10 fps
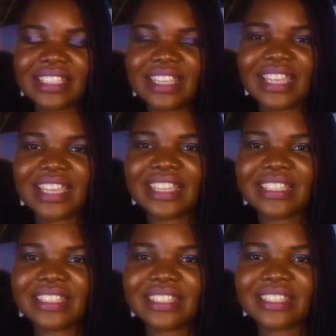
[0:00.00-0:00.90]

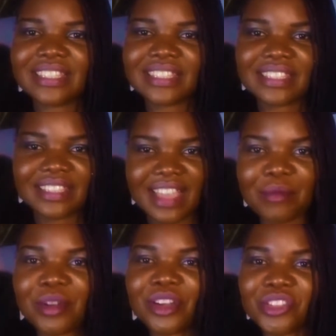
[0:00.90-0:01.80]
and I'm
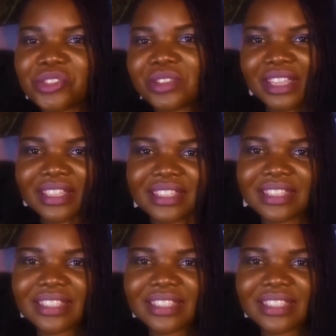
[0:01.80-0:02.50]
onto it,